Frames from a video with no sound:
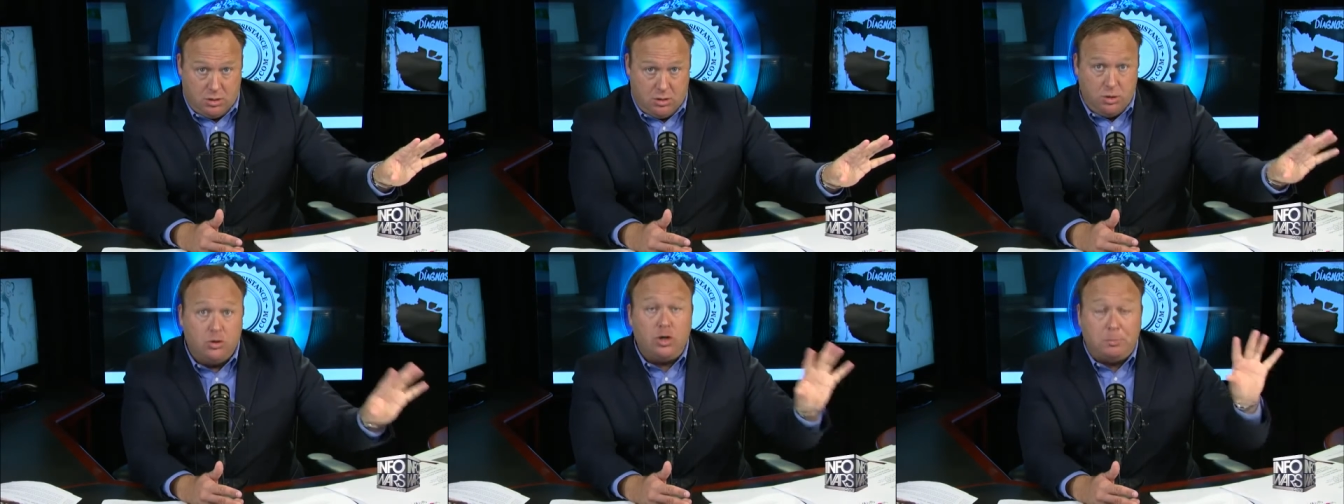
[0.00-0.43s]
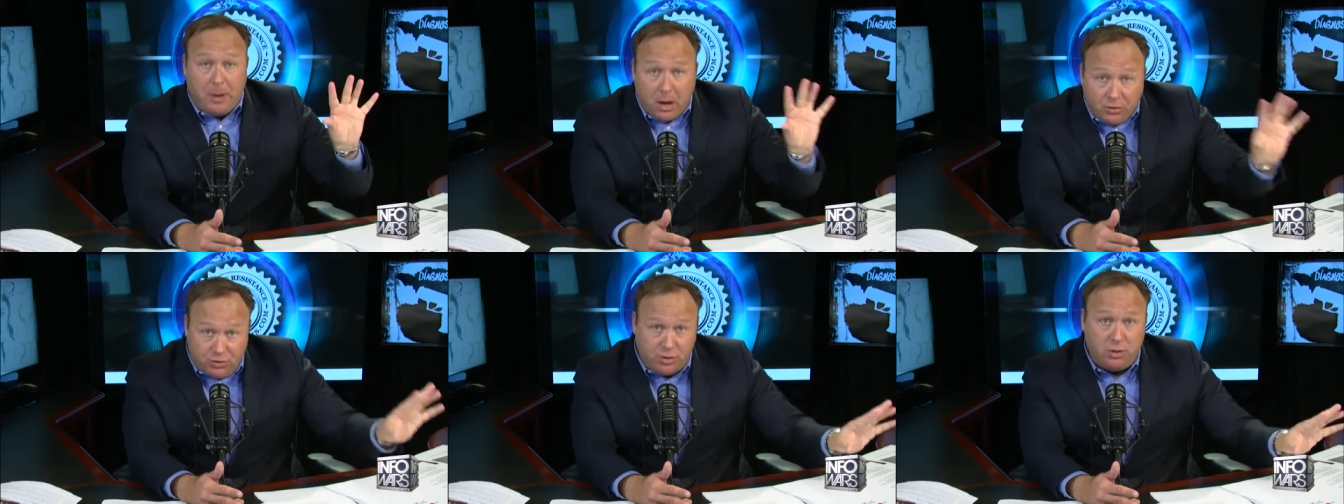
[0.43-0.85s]
You're
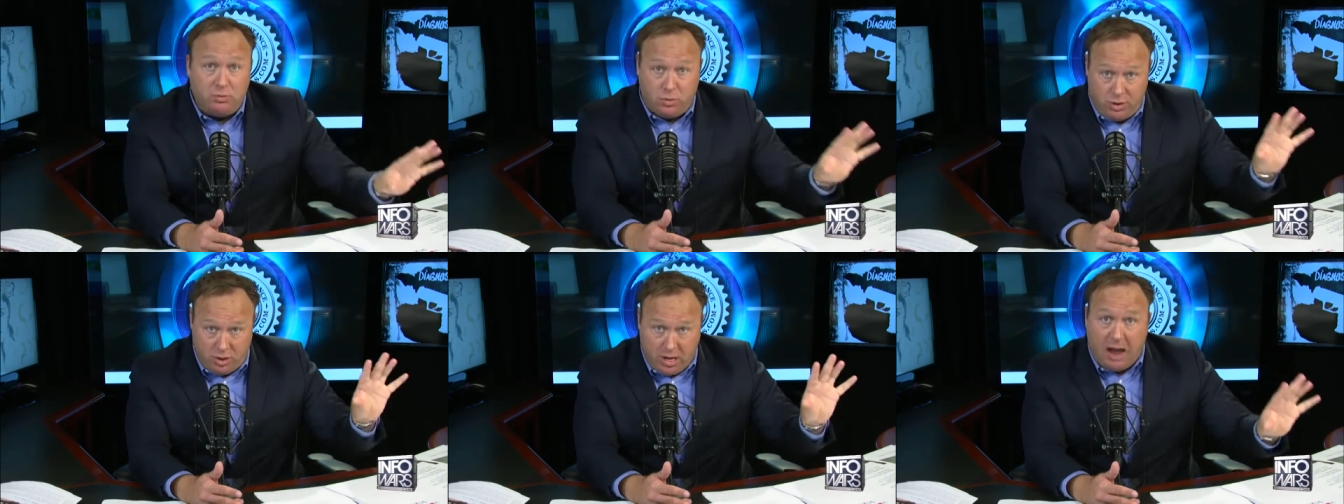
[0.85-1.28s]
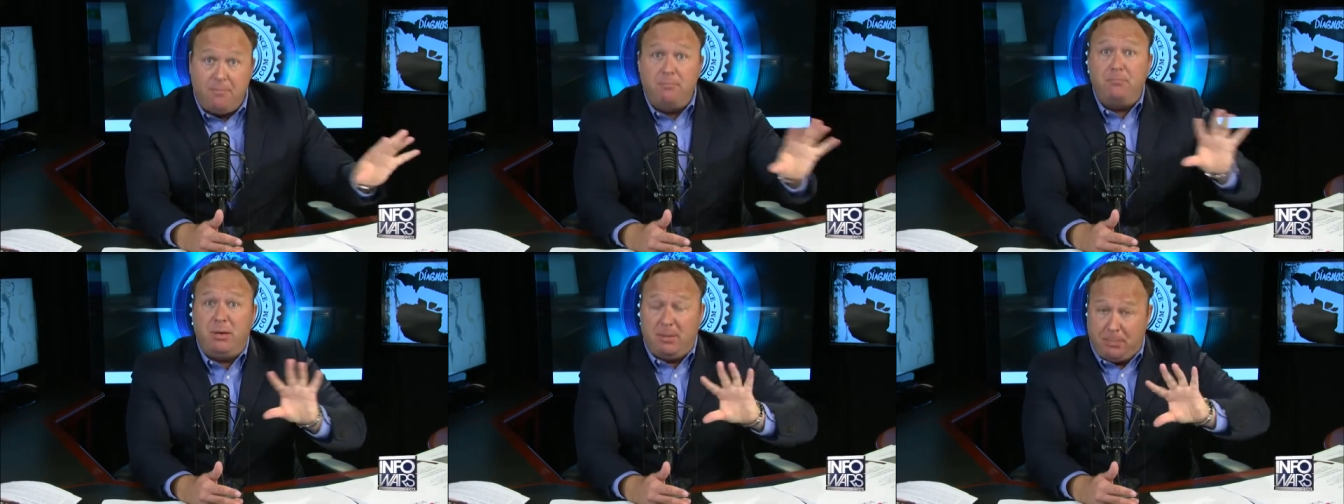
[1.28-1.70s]
supposed to, when you
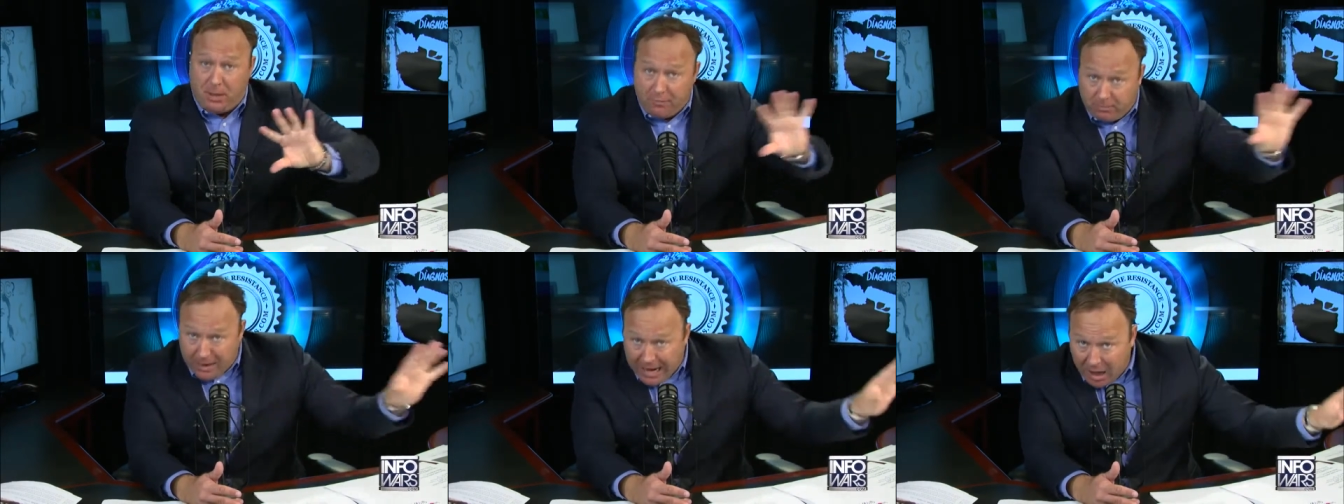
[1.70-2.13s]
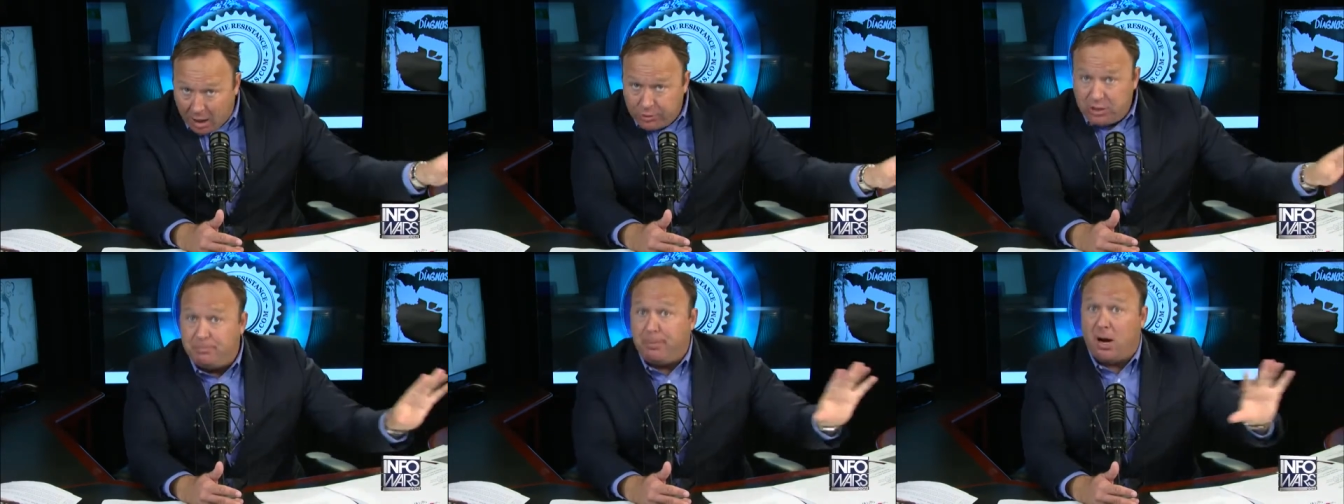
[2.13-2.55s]
got people over
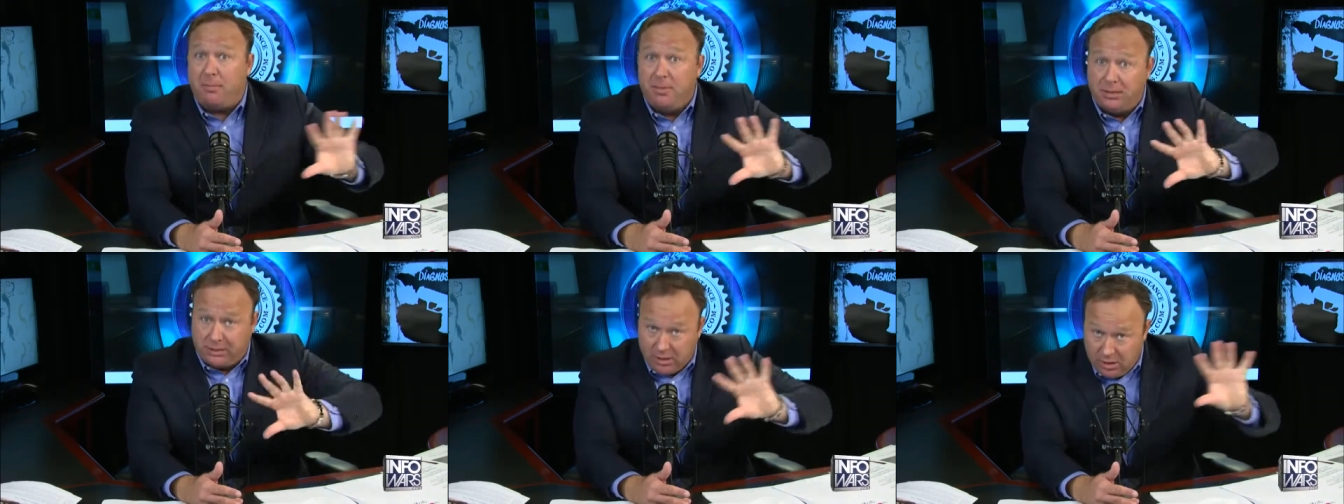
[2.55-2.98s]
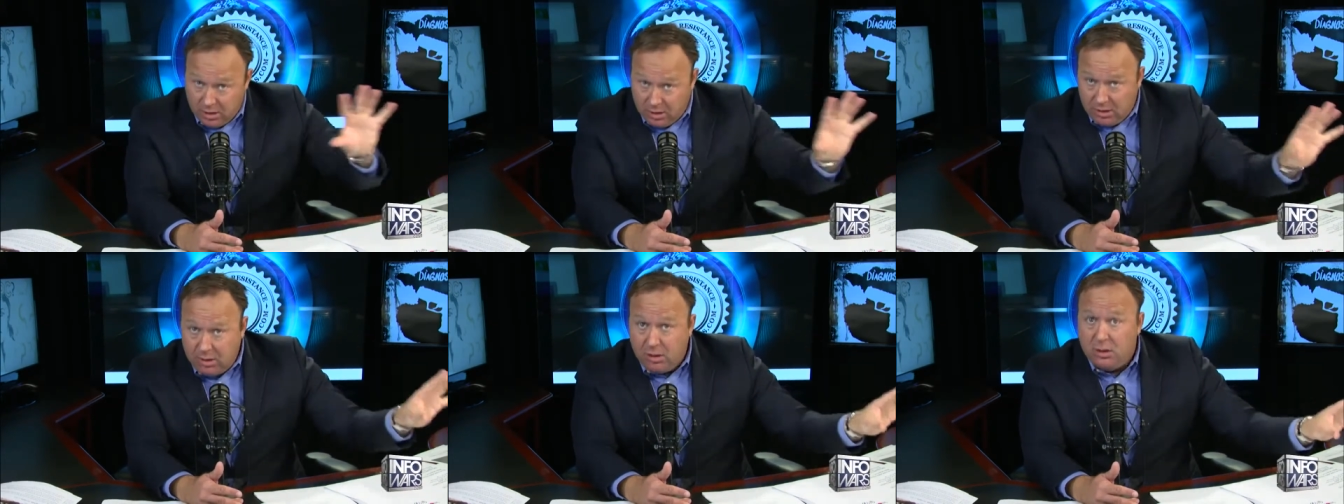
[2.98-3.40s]
biology departments
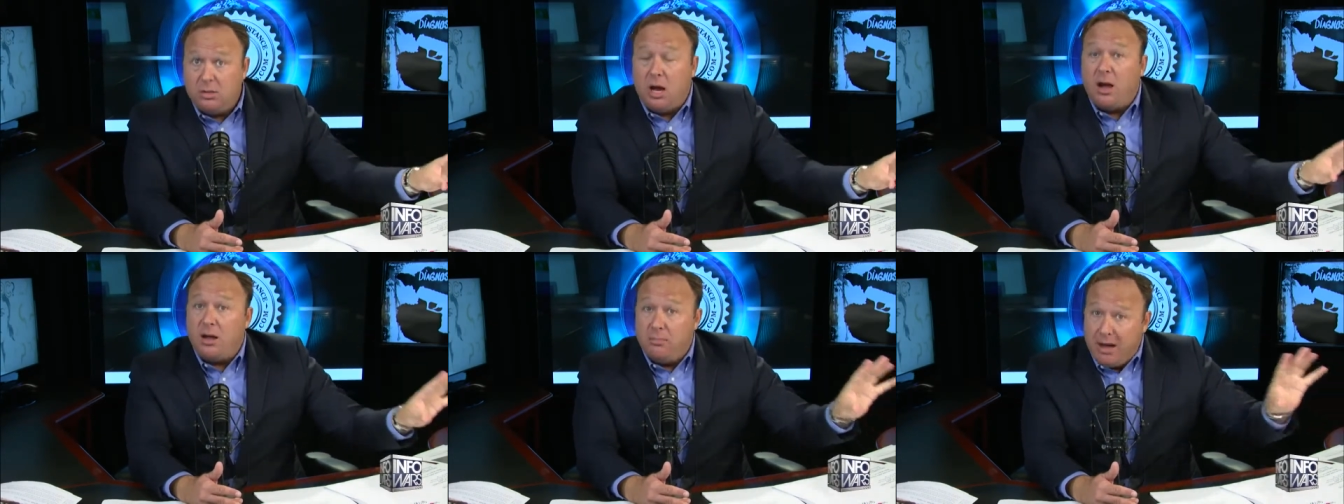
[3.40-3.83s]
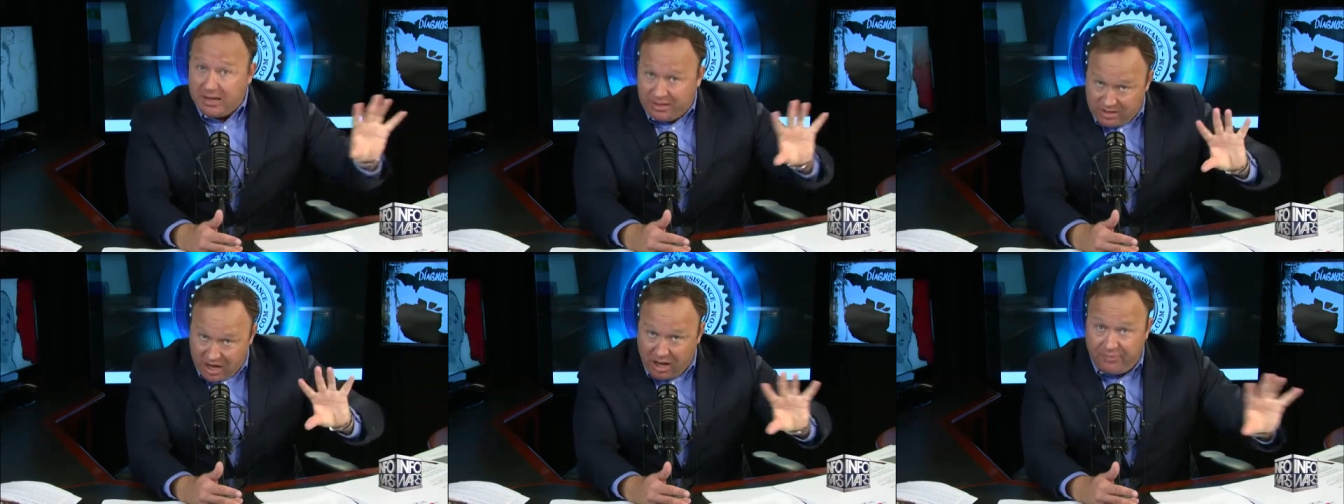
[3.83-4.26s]
talking about
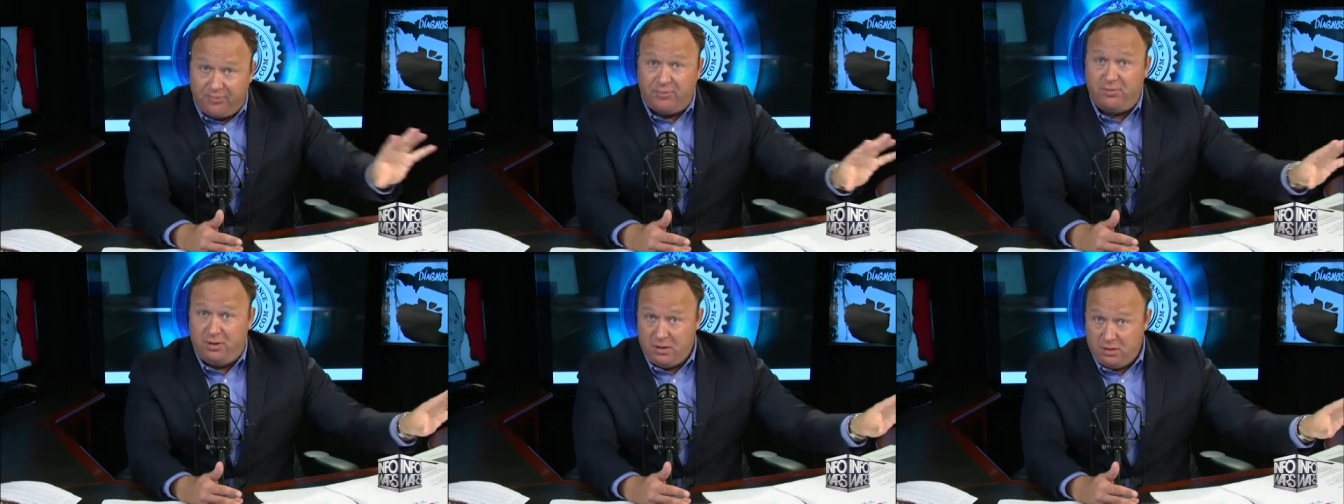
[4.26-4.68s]
stuff,